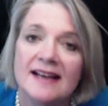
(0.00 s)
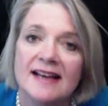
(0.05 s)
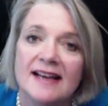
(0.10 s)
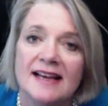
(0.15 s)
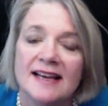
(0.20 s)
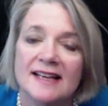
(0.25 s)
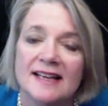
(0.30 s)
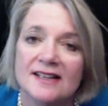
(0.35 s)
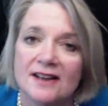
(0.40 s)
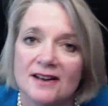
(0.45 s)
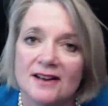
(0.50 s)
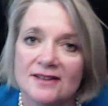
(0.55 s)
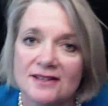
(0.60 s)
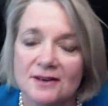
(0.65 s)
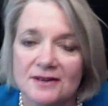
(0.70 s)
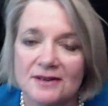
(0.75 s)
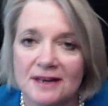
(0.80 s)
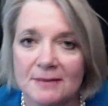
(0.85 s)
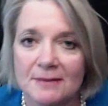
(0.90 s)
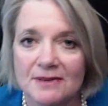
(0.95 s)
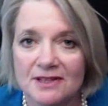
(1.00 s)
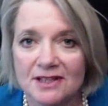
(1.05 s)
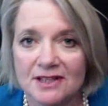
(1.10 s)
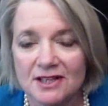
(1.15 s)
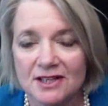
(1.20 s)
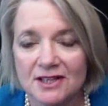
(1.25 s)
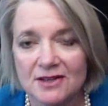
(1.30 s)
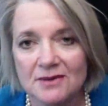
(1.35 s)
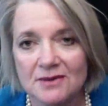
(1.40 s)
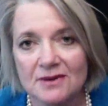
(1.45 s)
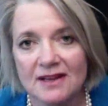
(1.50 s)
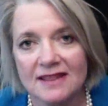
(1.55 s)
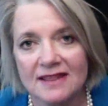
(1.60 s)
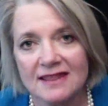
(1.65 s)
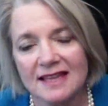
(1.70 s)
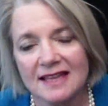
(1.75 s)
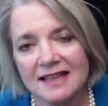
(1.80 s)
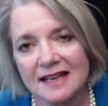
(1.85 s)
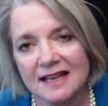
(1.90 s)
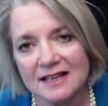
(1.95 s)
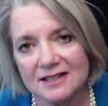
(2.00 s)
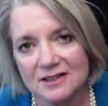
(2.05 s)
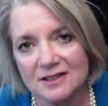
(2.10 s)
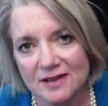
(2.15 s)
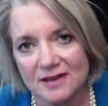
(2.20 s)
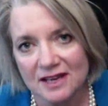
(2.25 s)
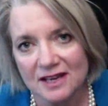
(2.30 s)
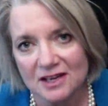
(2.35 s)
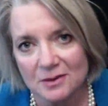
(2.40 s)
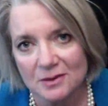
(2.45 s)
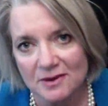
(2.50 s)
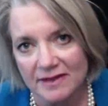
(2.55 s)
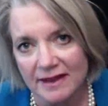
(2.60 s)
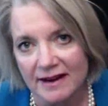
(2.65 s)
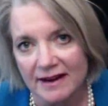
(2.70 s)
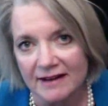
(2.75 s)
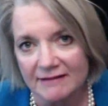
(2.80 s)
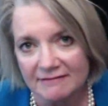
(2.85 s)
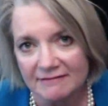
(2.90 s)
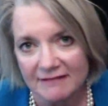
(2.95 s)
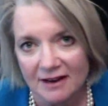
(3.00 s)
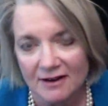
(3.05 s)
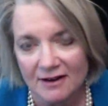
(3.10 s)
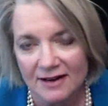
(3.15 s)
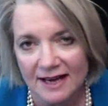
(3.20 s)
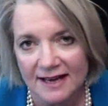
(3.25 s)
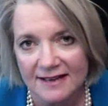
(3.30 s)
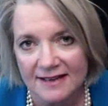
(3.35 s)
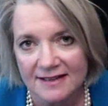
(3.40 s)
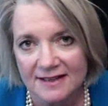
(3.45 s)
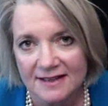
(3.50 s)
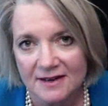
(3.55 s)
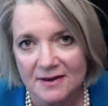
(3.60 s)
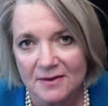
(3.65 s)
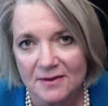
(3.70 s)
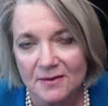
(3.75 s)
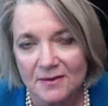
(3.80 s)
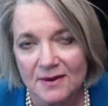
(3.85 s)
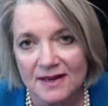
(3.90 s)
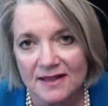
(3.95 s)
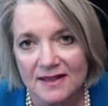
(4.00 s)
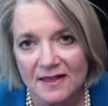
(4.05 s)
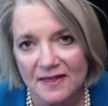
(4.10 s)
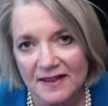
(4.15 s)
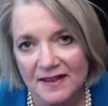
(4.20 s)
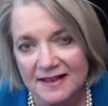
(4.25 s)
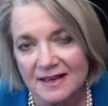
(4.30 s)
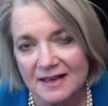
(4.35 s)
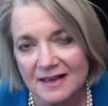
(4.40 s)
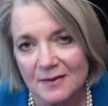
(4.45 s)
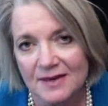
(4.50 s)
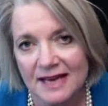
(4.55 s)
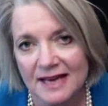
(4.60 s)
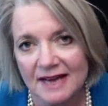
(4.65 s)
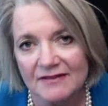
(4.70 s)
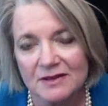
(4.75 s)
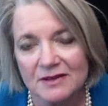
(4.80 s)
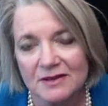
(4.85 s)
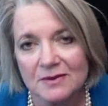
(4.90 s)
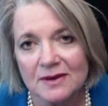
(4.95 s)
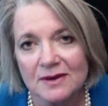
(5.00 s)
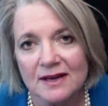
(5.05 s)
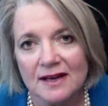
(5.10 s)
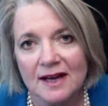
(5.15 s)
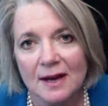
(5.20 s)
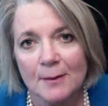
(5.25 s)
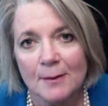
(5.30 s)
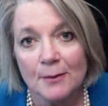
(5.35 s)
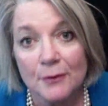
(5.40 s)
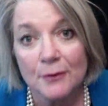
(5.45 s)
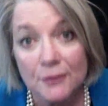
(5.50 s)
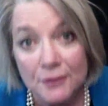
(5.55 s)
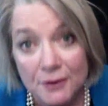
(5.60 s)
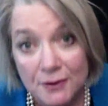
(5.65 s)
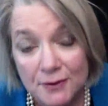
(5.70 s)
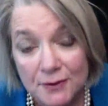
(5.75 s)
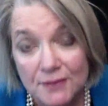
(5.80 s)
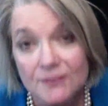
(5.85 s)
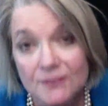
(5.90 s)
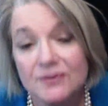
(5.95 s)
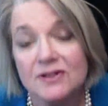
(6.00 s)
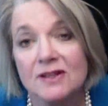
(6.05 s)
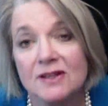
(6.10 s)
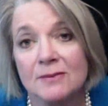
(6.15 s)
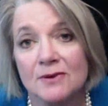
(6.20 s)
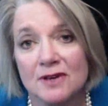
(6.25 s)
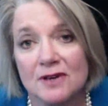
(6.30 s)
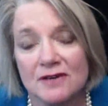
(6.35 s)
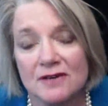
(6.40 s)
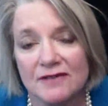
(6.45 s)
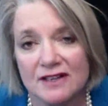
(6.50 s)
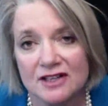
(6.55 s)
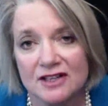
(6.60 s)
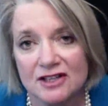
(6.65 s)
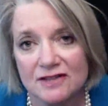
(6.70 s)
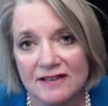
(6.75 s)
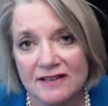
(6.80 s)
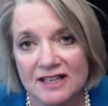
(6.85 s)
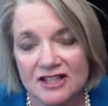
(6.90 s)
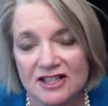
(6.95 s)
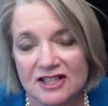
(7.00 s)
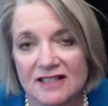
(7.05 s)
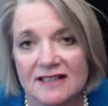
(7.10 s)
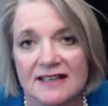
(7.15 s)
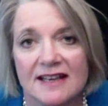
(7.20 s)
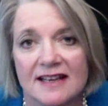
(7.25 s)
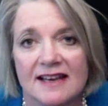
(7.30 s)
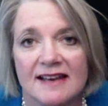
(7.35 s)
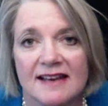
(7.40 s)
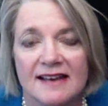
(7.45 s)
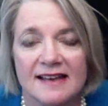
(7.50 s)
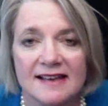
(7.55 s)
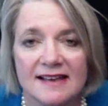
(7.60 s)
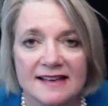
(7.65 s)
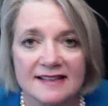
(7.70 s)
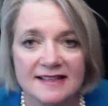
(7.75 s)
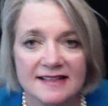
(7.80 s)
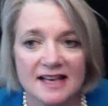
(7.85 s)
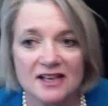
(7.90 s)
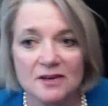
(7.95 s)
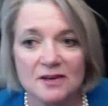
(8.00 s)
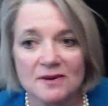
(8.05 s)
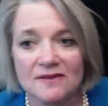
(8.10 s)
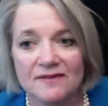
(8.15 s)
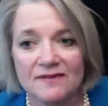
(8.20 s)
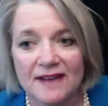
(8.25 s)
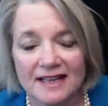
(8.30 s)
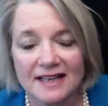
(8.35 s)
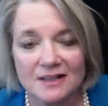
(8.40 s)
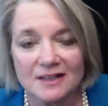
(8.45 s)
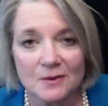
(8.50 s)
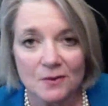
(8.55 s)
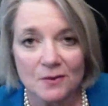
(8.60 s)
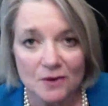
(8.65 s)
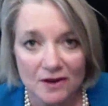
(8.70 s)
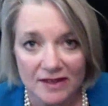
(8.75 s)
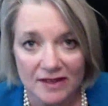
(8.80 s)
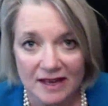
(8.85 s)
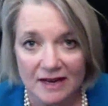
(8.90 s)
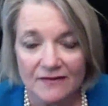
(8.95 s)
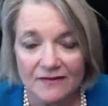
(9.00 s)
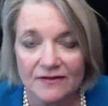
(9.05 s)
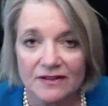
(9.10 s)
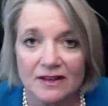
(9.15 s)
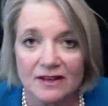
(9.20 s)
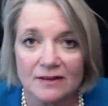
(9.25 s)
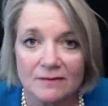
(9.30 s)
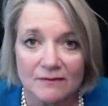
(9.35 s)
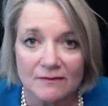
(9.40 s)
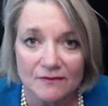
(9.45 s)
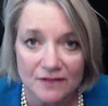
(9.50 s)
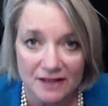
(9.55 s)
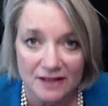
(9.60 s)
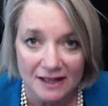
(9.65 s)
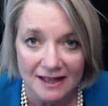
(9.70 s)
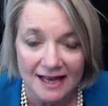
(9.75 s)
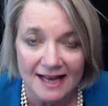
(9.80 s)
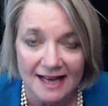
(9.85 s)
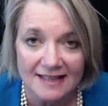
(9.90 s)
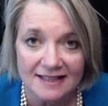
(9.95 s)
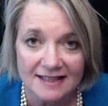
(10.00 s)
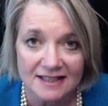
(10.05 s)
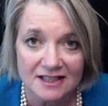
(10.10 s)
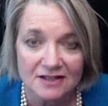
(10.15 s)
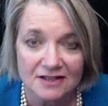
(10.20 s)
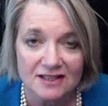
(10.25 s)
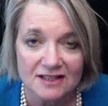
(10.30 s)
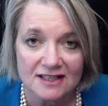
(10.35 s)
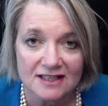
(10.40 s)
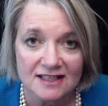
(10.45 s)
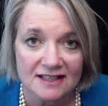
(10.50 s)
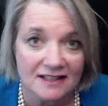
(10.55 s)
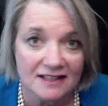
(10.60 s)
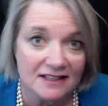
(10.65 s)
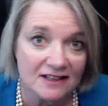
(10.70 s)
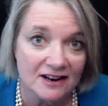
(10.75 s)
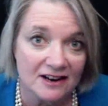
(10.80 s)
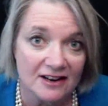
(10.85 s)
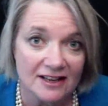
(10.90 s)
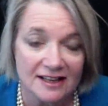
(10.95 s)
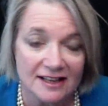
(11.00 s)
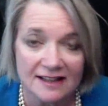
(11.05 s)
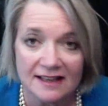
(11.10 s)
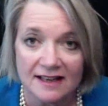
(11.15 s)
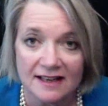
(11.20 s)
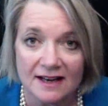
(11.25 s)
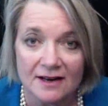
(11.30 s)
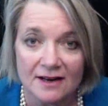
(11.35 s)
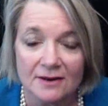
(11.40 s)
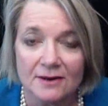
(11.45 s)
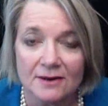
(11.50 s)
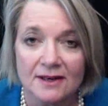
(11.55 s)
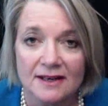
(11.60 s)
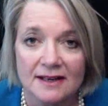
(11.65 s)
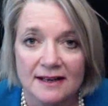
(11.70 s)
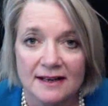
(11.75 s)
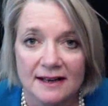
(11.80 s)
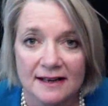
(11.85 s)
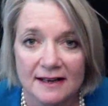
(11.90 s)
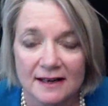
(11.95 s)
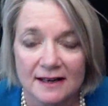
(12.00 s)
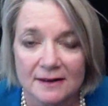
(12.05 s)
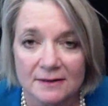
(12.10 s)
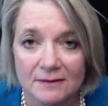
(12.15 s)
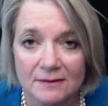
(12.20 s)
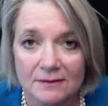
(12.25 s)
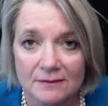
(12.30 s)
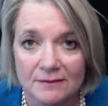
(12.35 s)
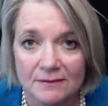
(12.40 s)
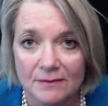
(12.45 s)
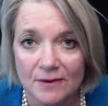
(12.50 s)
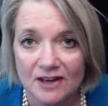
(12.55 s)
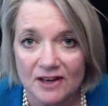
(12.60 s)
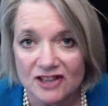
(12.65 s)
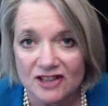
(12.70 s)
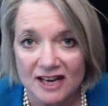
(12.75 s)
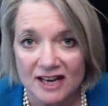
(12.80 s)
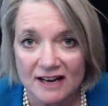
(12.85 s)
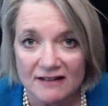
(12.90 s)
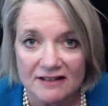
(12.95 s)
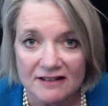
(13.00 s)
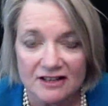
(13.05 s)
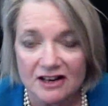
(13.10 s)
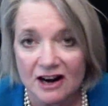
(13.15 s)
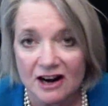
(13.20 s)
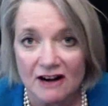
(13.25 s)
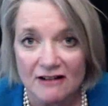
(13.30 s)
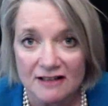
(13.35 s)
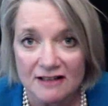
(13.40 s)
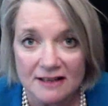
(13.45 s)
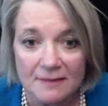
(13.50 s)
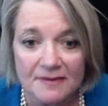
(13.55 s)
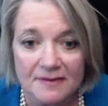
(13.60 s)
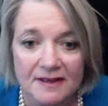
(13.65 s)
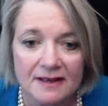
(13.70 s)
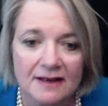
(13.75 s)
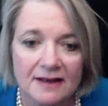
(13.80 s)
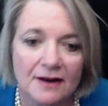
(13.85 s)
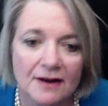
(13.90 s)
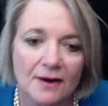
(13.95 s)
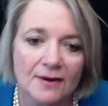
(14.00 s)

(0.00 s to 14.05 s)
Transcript: And also, number two, they let us know that you were there. Okay, so one of the things that we have to prove to the Board of Registration is that you, in fact, were there for the, for the class and you just didn't start it and then go, you know, wash your hair in your car or something.